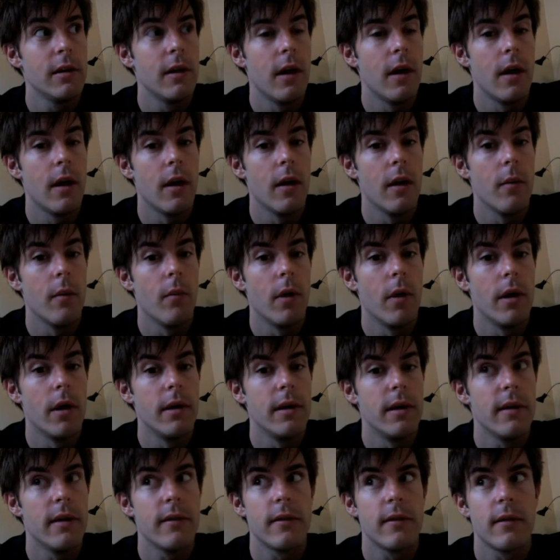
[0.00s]
and my
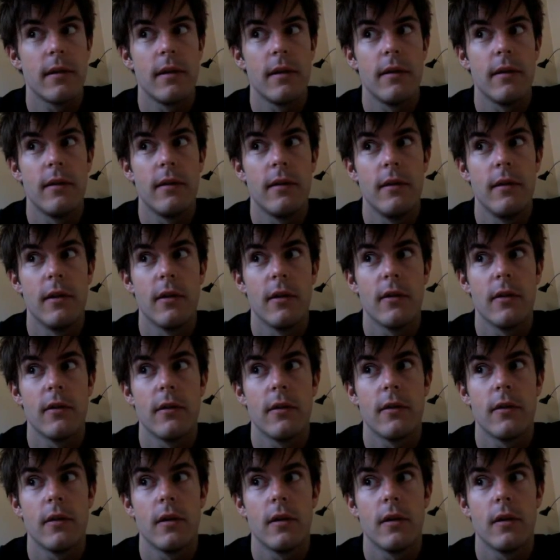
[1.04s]
desk is just